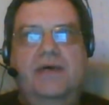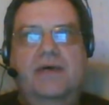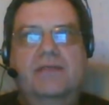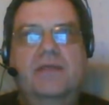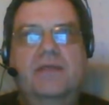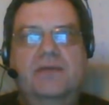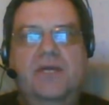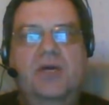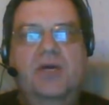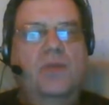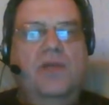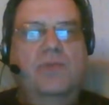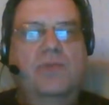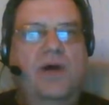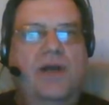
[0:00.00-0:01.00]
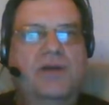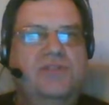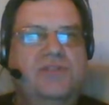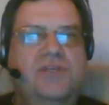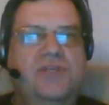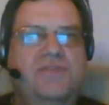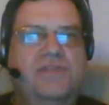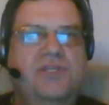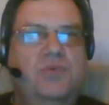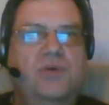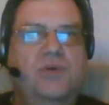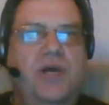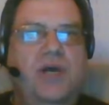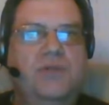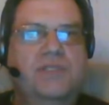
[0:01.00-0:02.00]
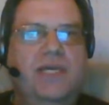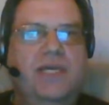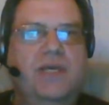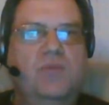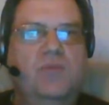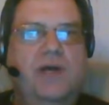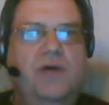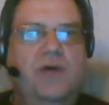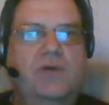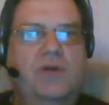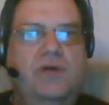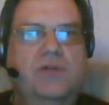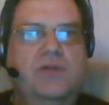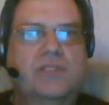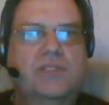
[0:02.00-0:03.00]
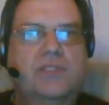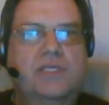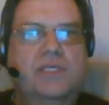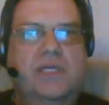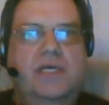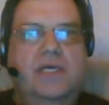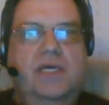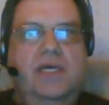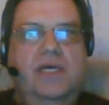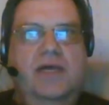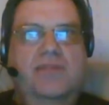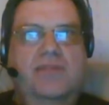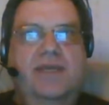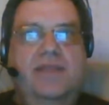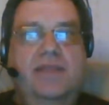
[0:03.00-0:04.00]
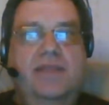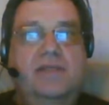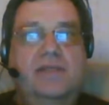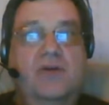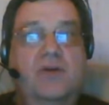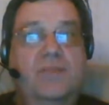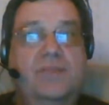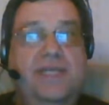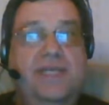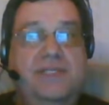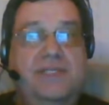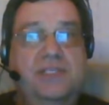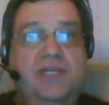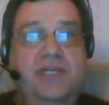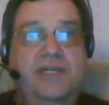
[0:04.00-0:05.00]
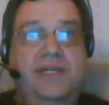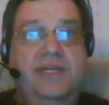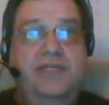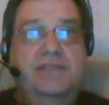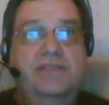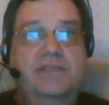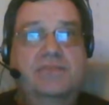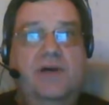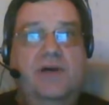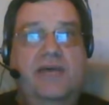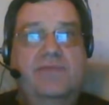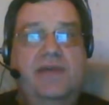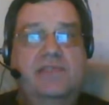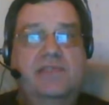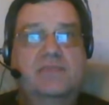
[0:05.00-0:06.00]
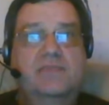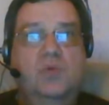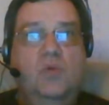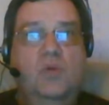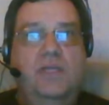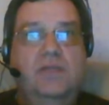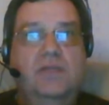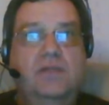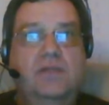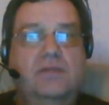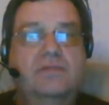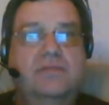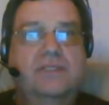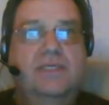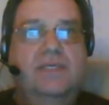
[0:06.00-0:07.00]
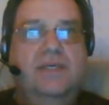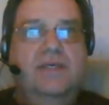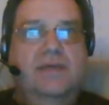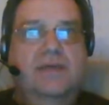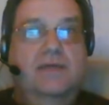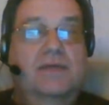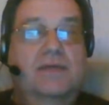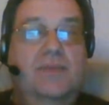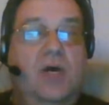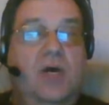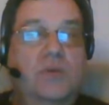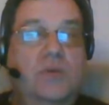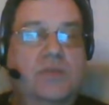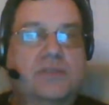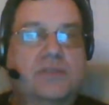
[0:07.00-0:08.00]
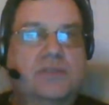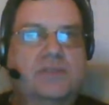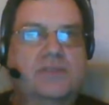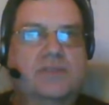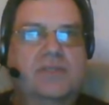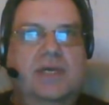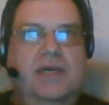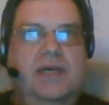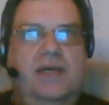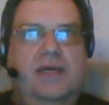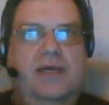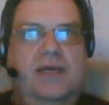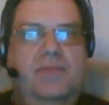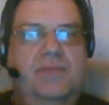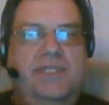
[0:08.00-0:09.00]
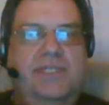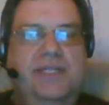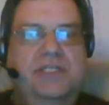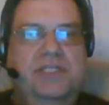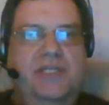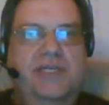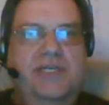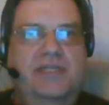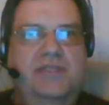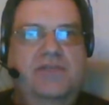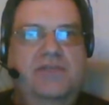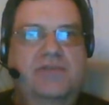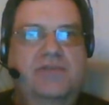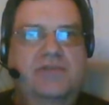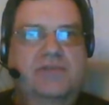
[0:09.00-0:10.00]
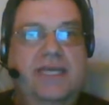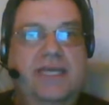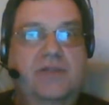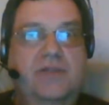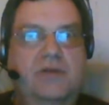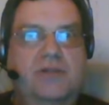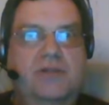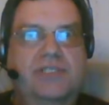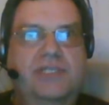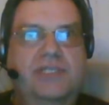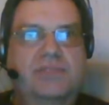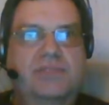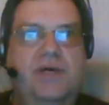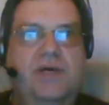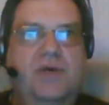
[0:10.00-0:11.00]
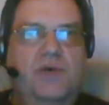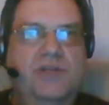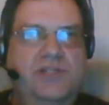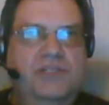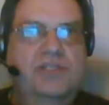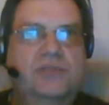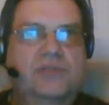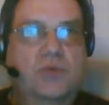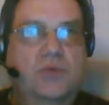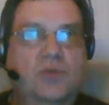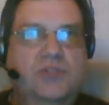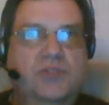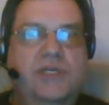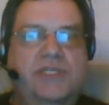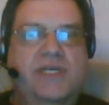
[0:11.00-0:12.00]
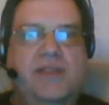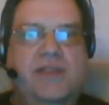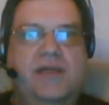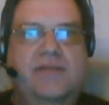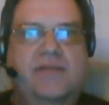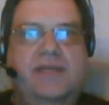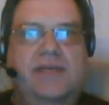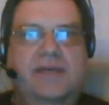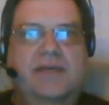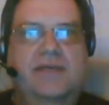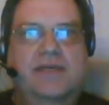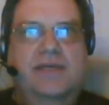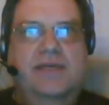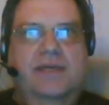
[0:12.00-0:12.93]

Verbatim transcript: I don't know whether microservices will go the same way or not. I think there's a lot of potential in it by having small little components. Uh, potentially in different technologies, but which can talk to each other. I think,